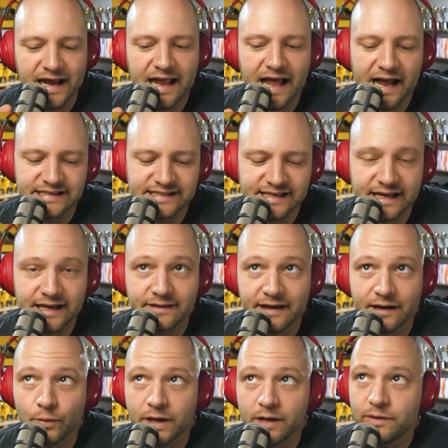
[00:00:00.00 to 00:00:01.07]
And I say it
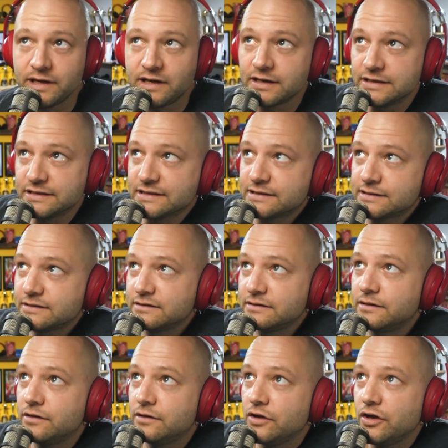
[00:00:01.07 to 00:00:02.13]
that way because,
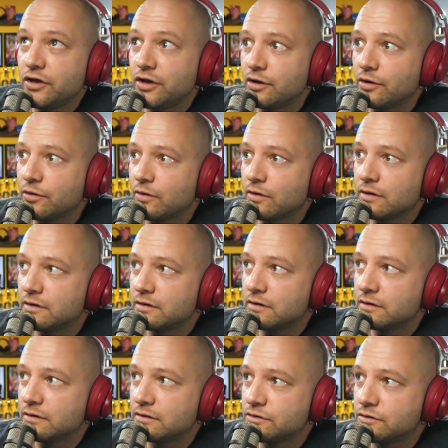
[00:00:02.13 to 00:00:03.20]
you know,
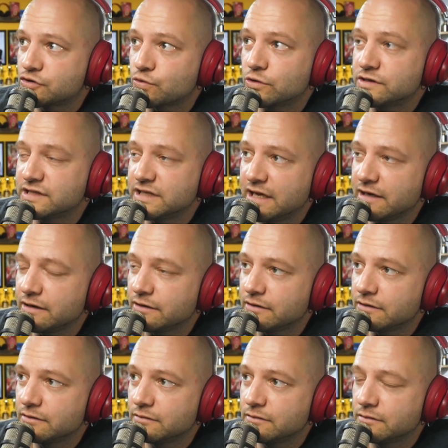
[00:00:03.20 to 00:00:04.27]

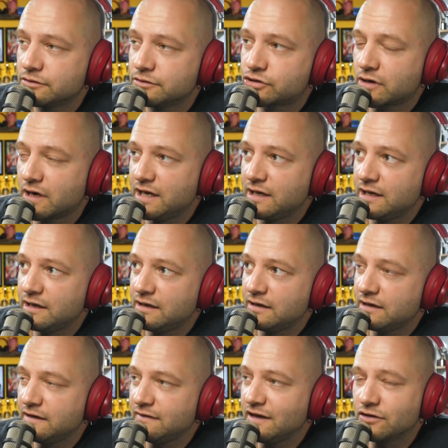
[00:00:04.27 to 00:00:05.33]
Schwarzenegger, training
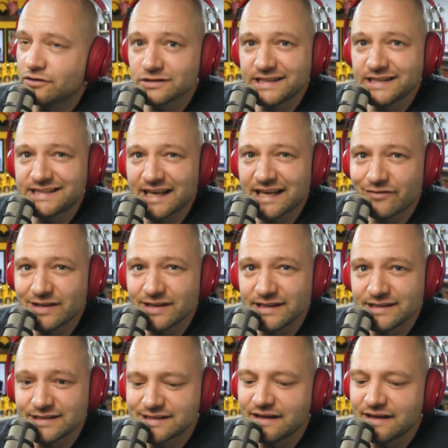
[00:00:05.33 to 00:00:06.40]
in the early
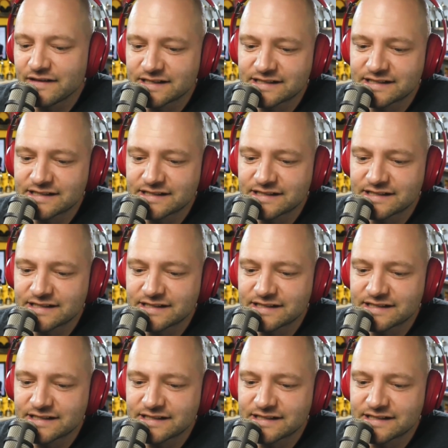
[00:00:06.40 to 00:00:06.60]
seventies, in the